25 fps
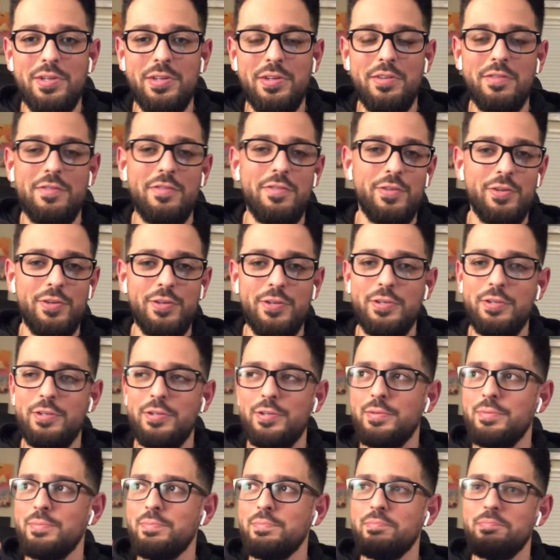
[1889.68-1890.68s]

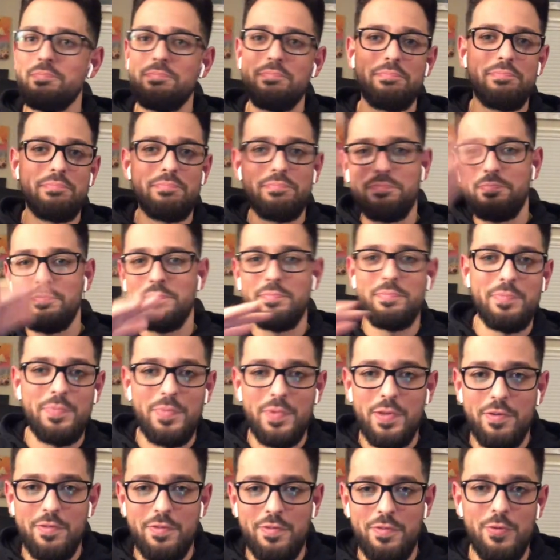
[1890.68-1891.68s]
for
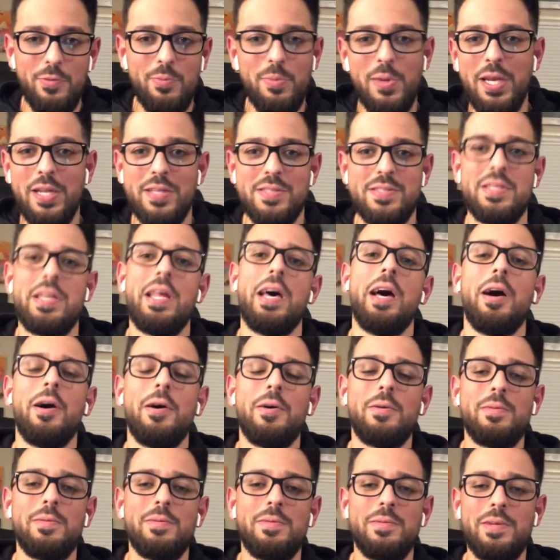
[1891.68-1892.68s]
a few minutes
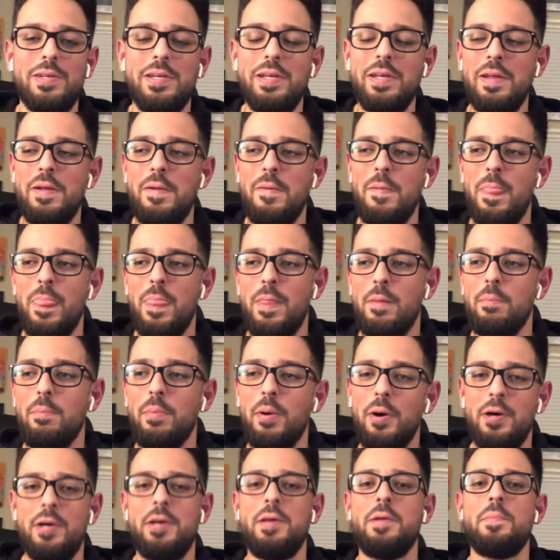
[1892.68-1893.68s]
now.
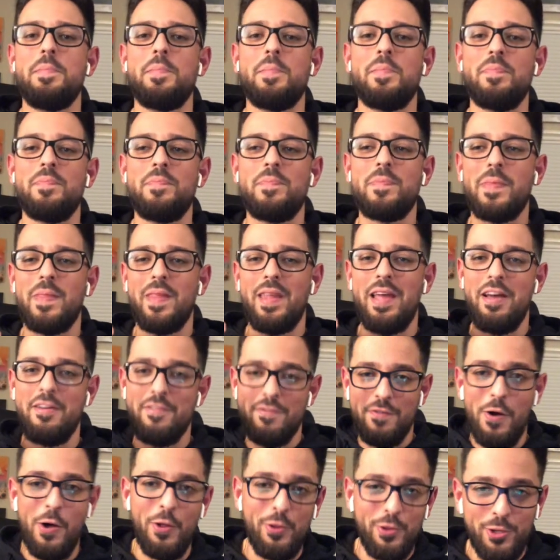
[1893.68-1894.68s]
But I
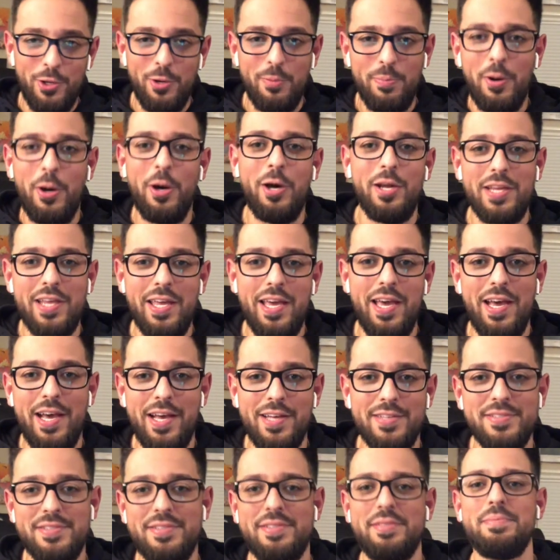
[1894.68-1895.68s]
follow your
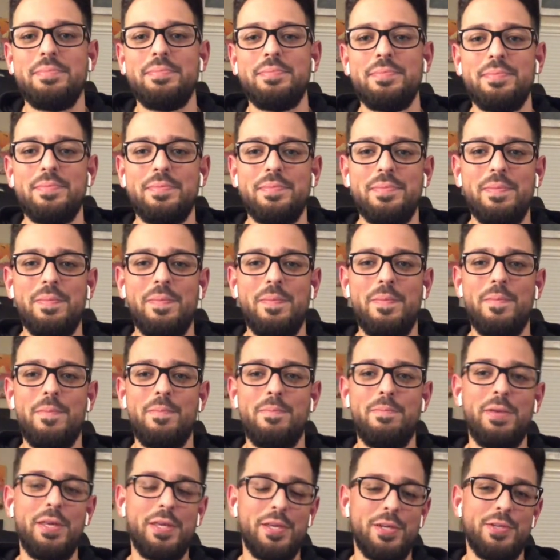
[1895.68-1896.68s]
podcast
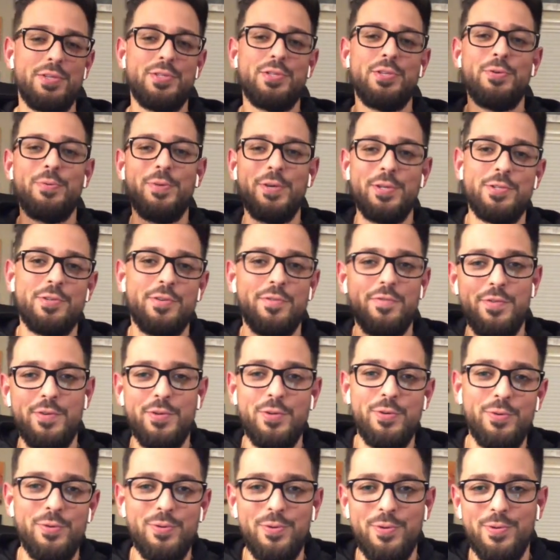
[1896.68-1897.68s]
because you
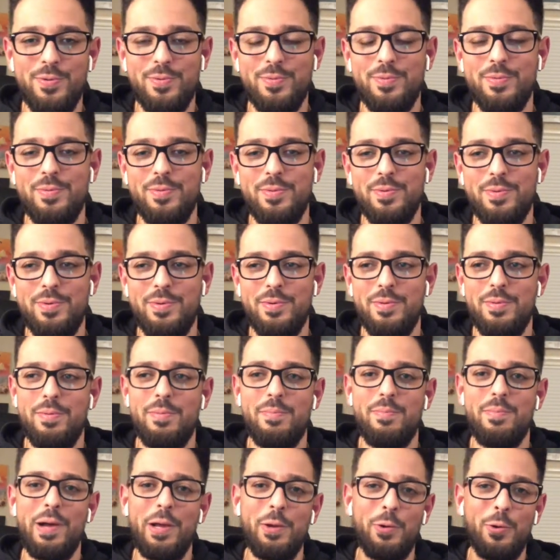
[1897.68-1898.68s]
interviewed
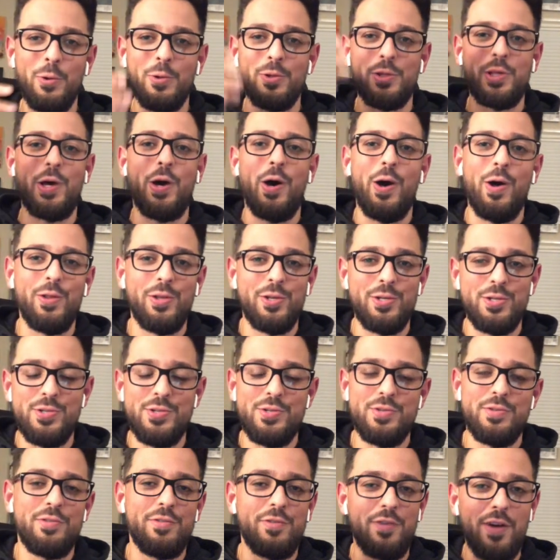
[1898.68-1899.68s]
my old
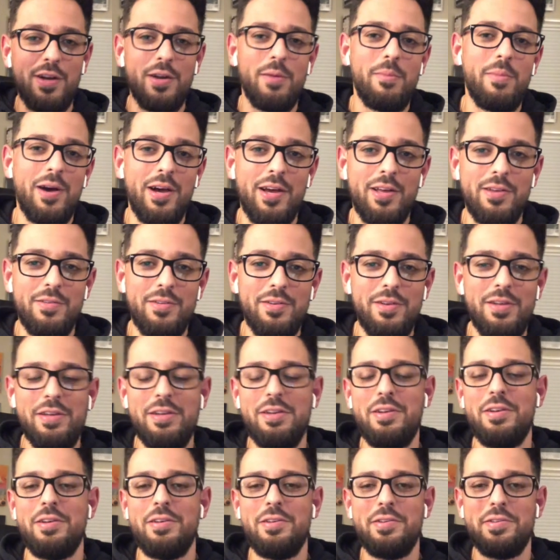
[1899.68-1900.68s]
college friend of mine,
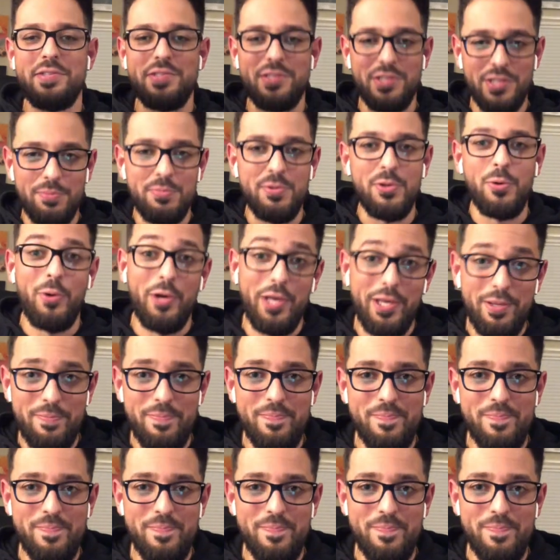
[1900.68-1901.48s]
Slim DeWitt.